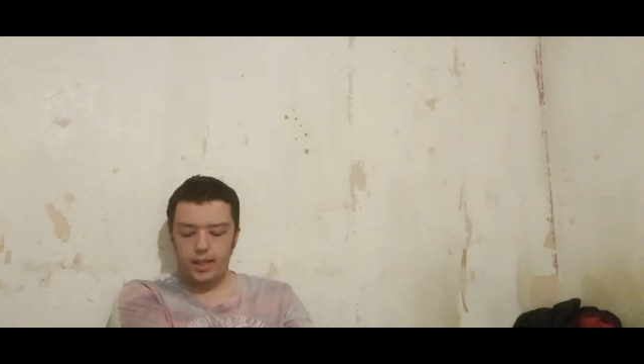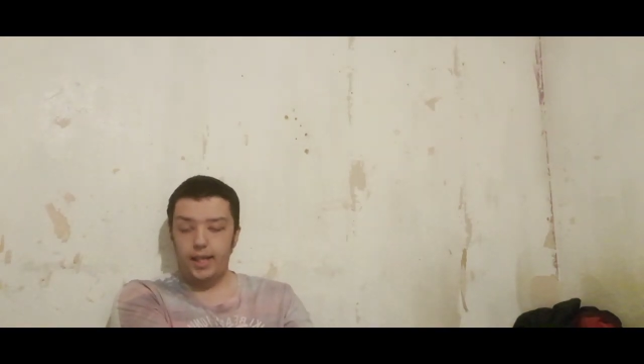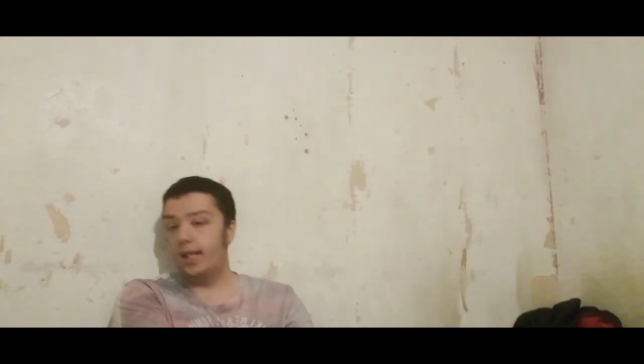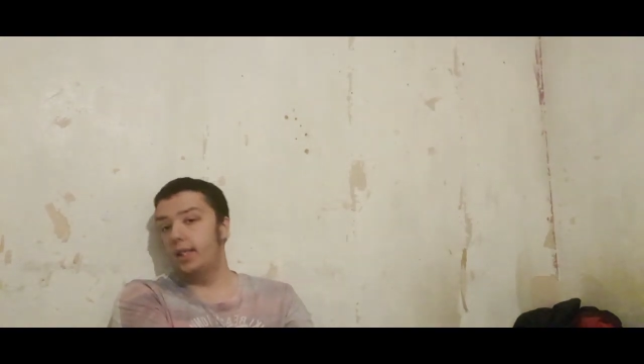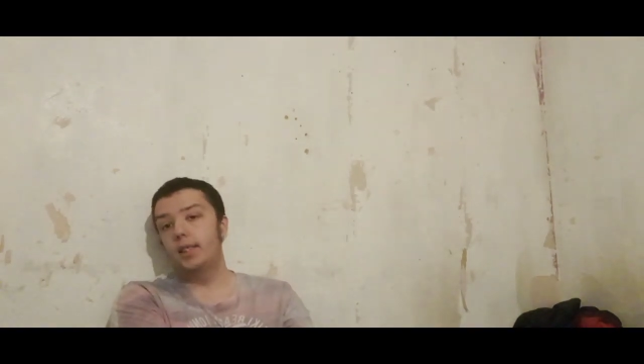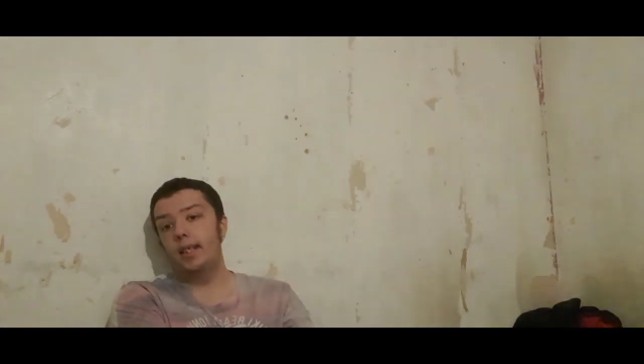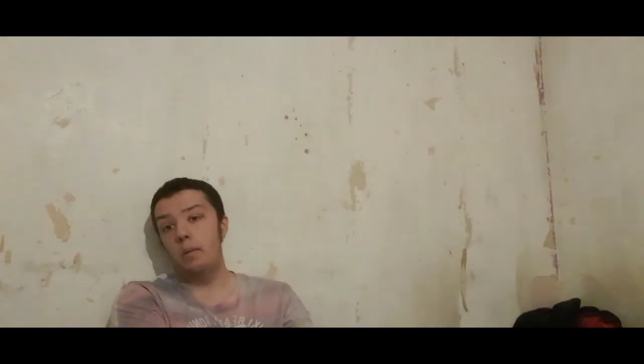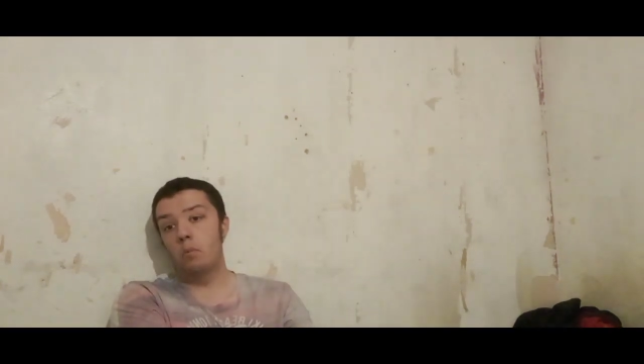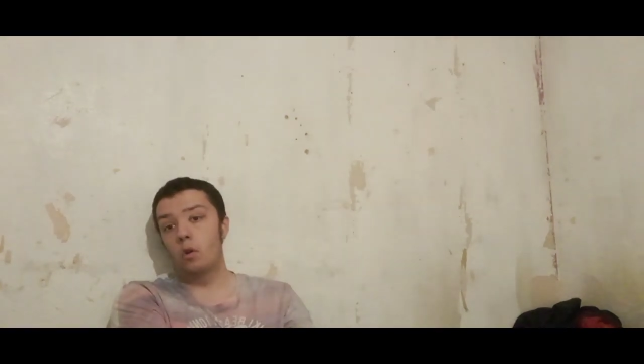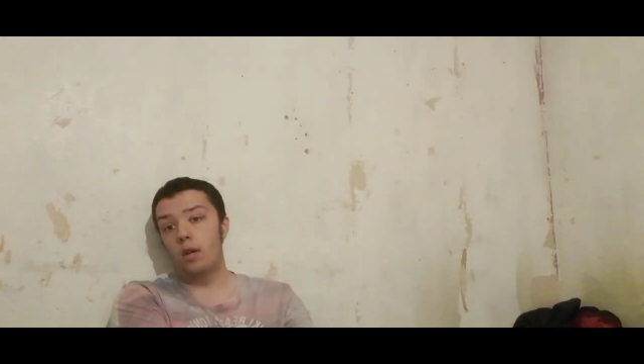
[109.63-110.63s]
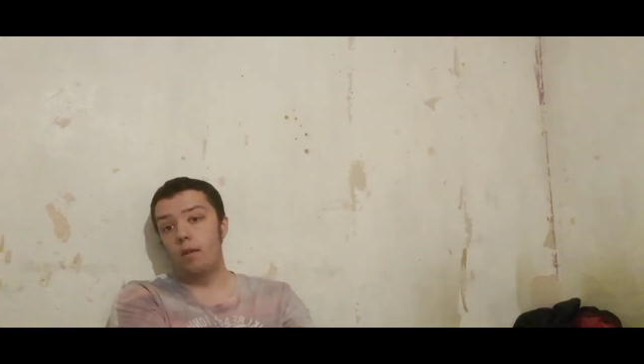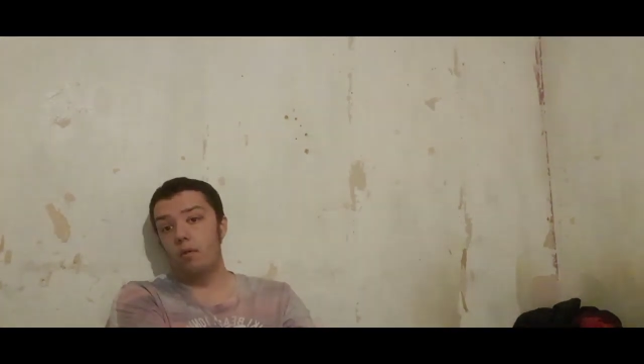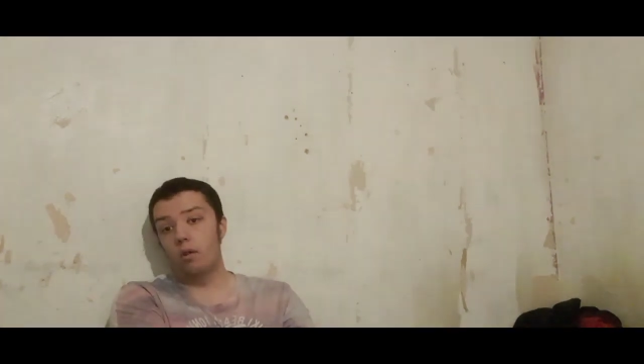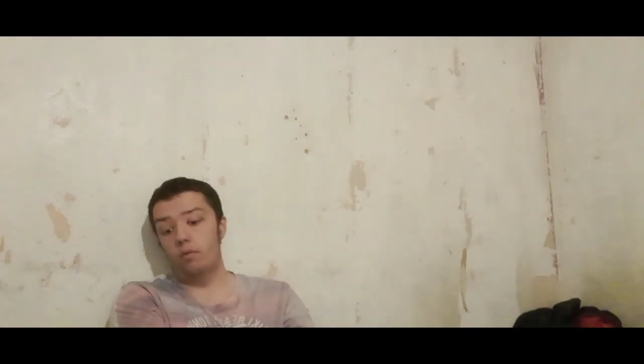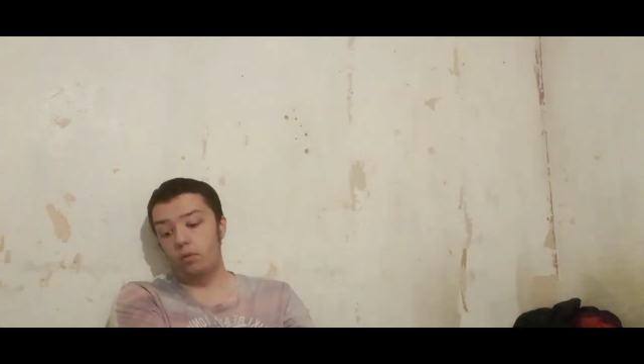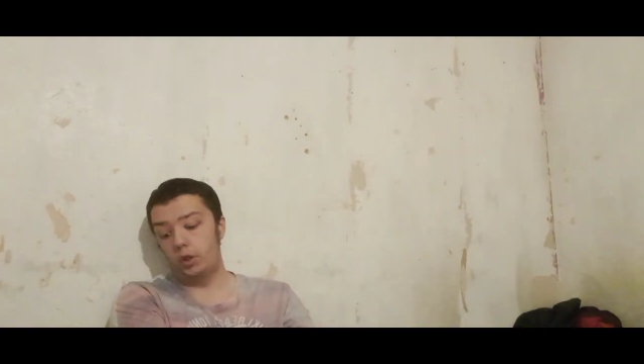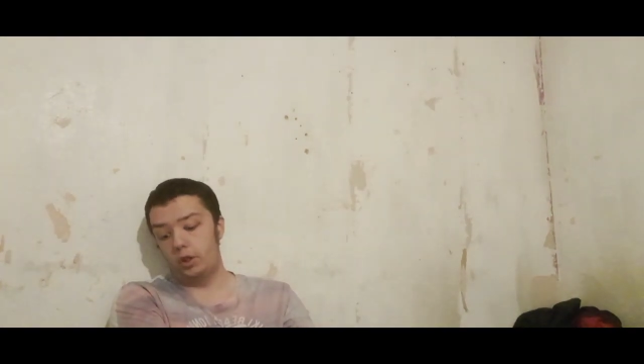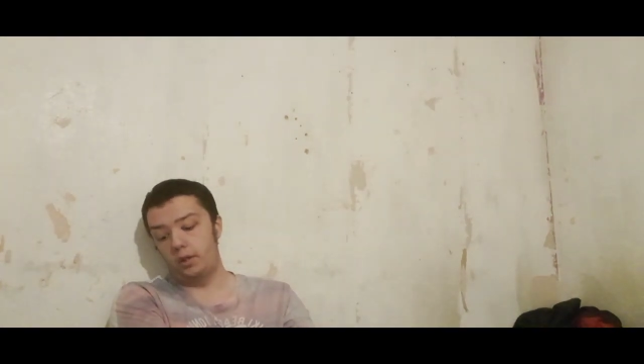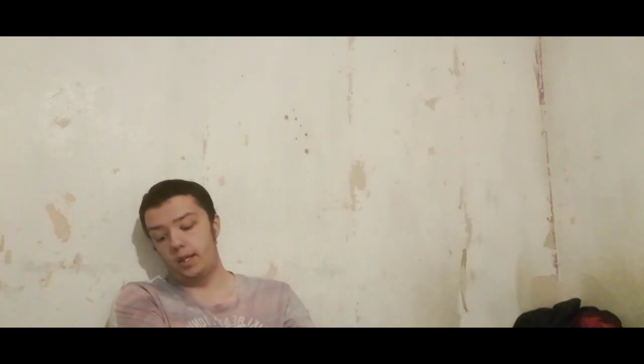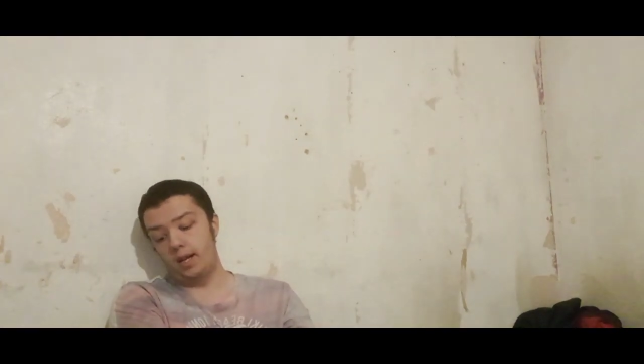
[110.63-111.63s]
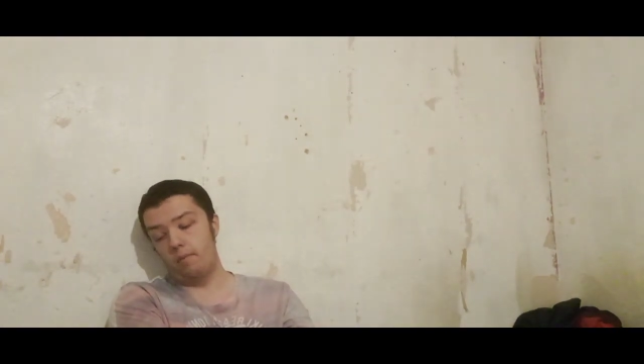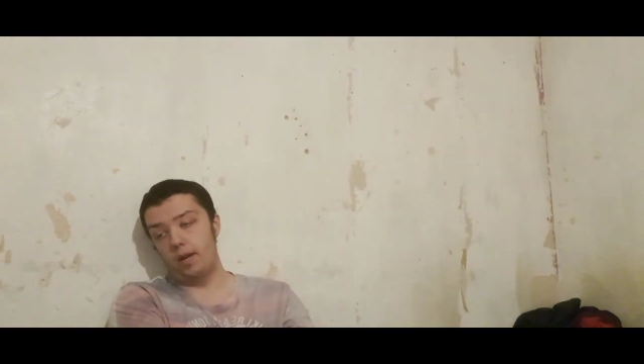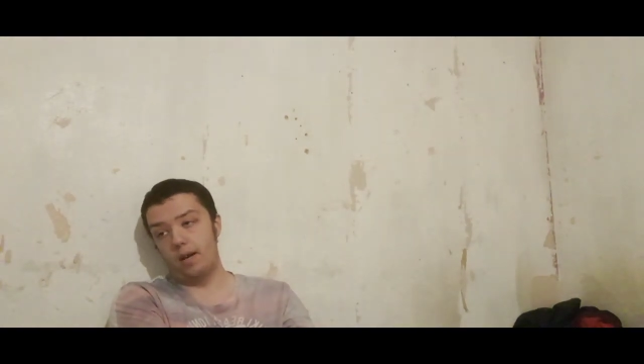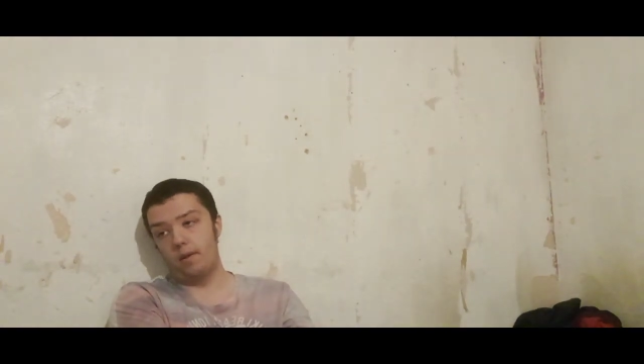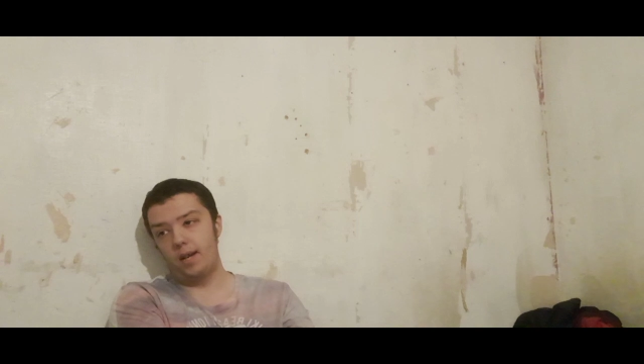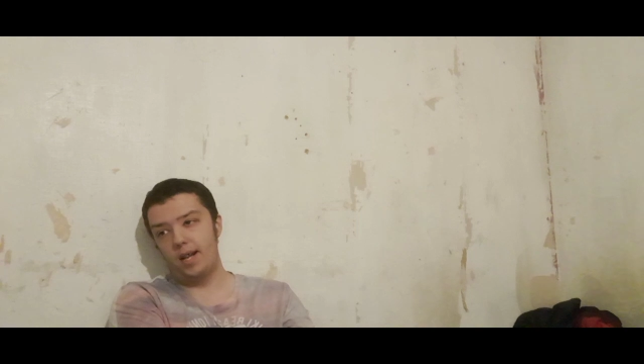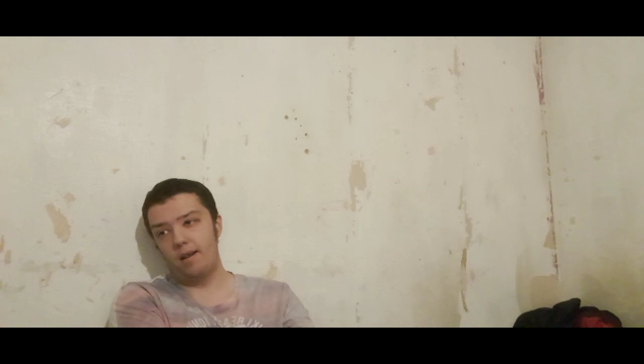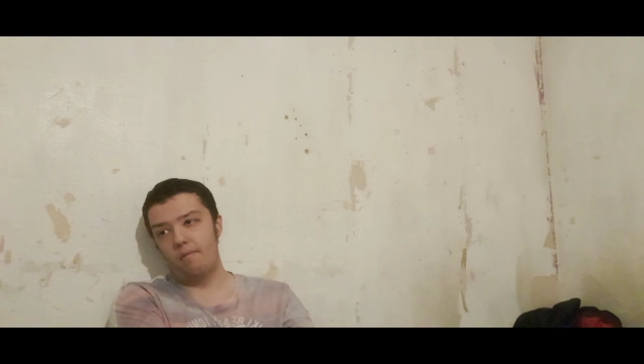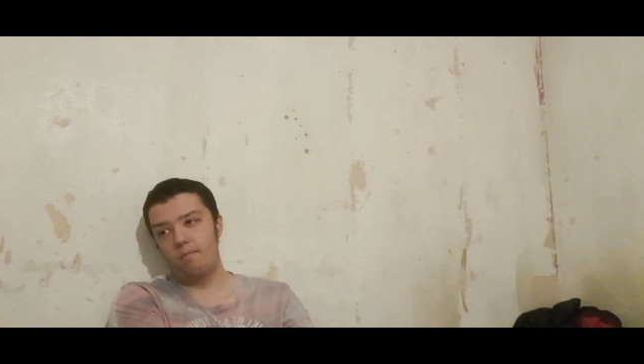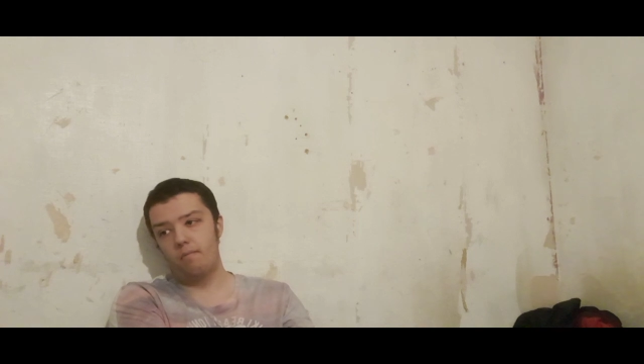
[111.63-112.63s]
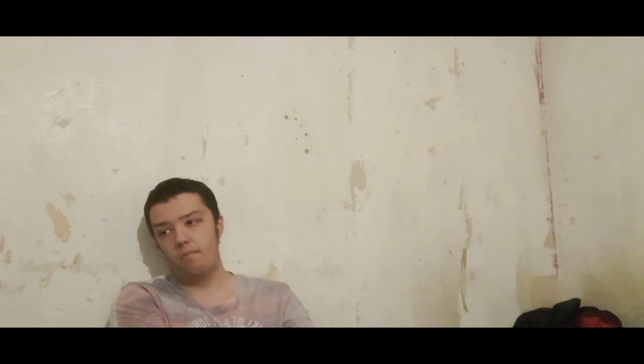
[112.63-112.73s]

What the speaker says: he gets to see more air rifle shooting every now and then.